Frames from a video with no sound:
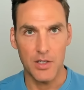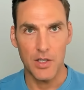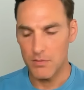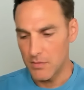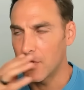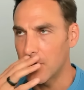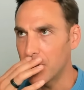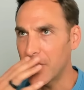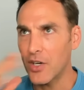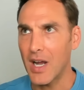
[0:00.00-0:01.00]
But the
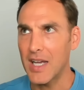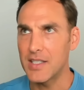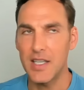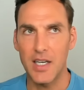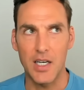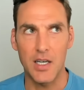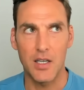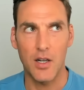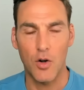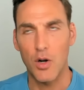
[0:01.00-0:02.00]
bigger idea,
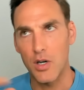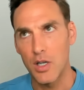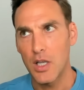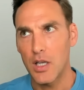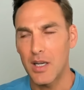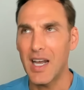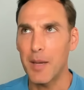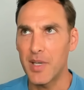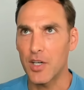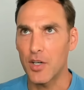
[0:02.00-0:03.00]
or
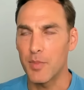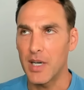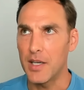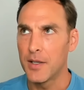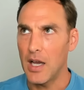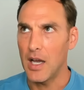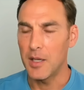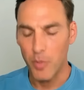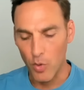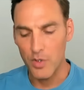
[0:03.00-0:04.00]
not bigger, but an
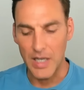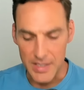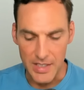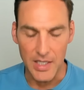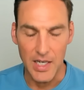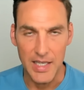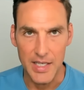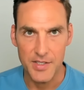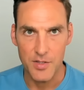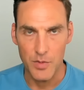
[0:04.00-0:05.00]
important idea, I
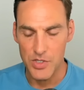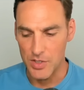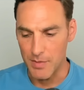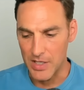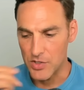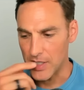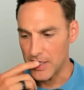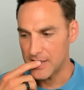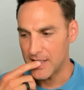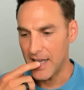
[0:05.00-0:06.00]
guess, that we should mention
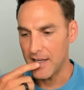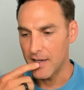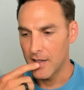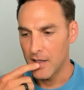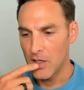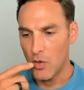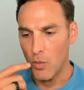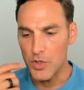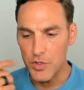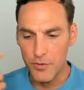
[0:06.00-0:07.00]
is that
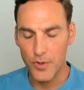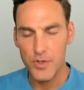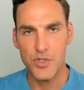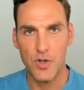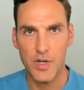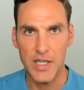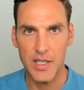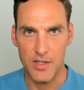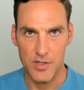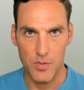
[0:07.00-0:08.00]
when you first start
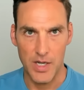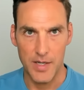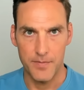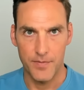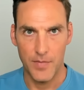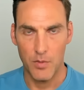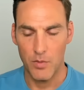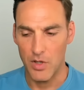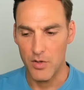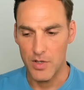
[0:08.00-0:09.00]
eating this way,
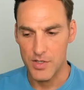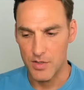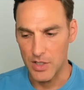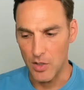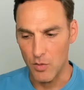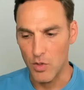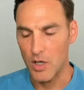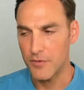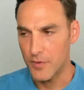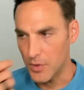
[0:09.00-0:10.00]
whether it's, you know, raw
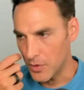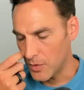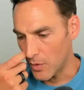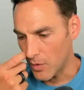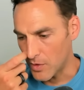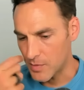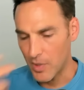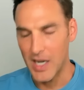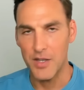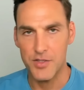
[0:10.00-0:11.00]
food or
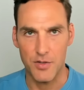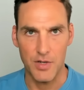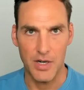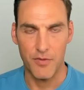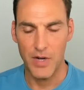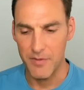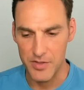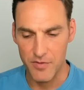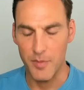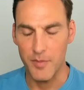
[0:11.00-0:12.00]
sprouts or having
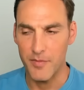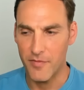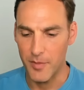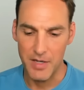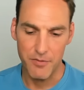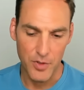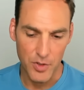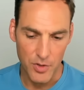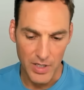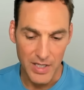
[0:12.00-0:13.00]
some fermented
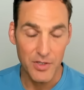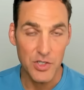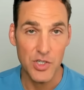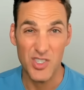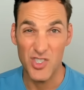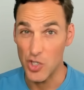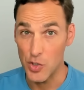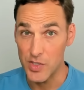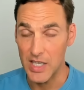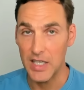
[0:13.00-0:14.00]
food or even just
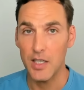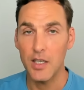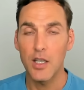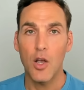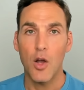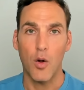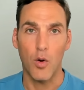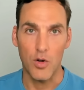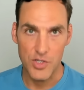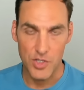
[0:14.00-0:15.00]
juicing
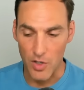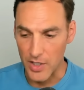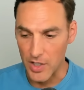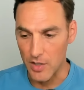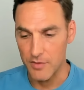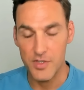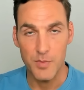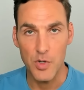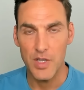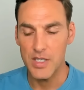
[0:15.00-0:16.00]
or starting on
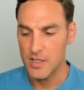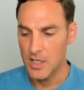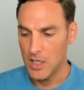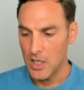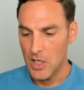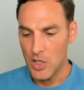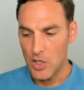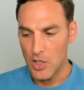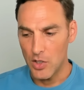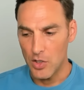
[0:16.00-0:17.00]
smoothies,
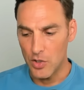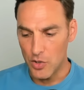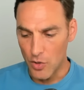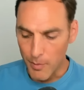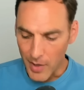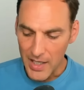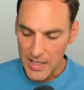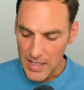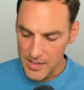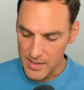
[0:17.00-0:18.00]
your
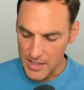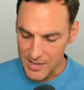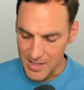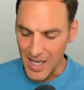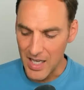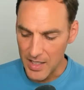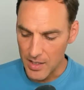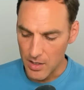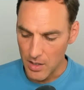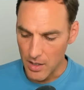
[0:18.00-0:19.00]
body is not
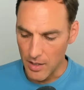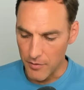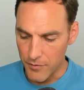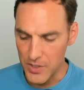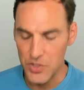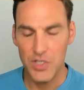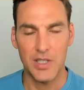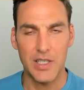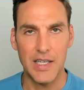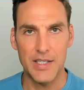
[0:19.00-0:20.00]

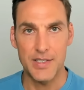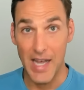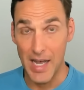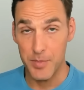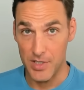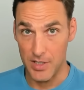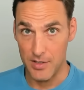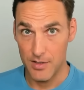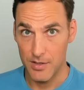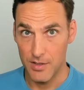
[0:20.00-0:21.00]
efficiently adapted
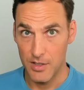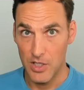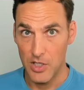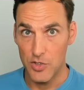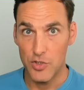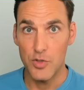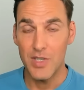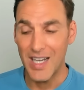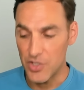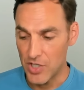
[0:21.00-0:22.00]
to
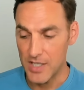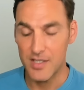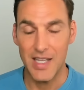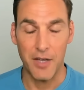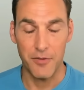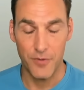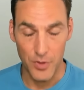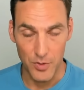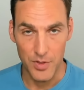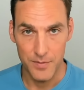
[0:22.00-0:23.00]
digest that
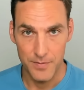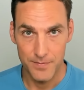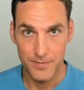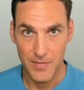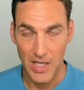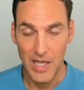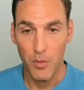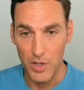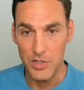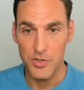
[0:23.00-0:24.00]
food
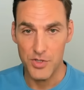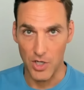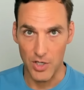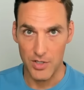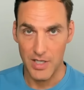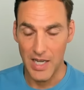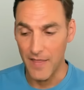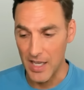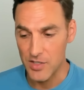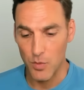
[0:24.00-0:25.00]
when you start. And
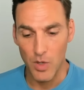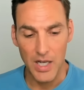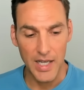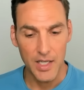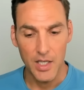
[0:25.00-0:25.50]
that's why,